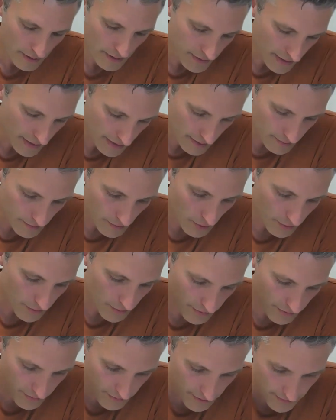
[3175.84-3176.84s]
Take a
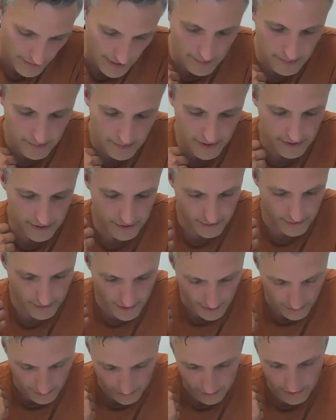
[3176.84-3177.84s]
moment from that place of
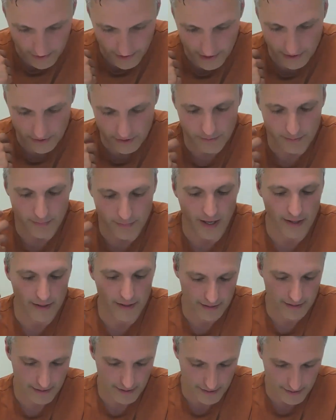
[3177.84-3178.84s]
being rooted in your
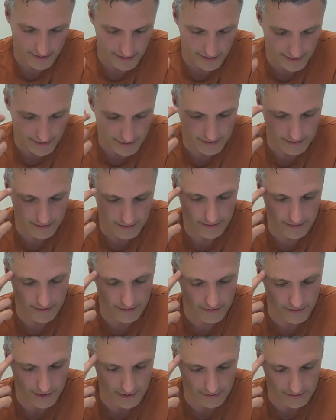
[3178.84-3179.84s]
body and connected to the
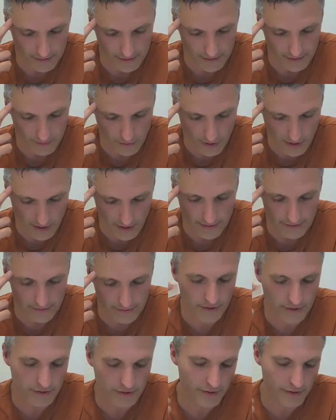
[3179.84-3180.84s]
sacred more
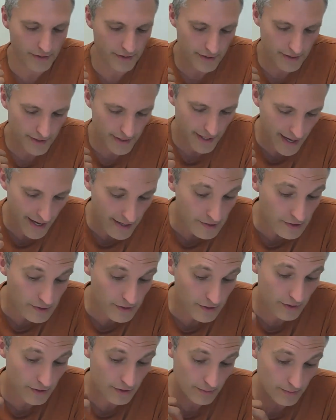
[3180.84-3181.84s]
consciously, and ask
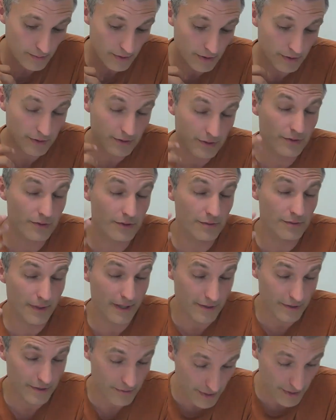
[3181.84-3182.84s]
that your personal
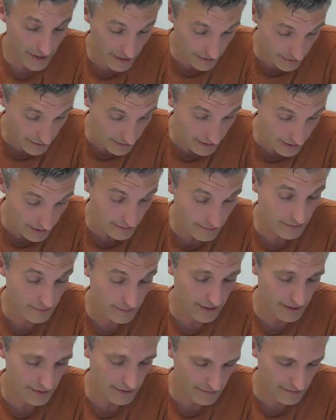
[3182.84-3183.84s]
space be clear from
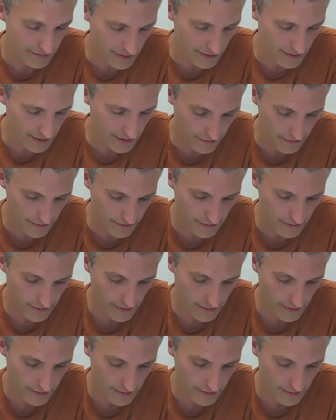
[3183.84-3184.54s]
interference,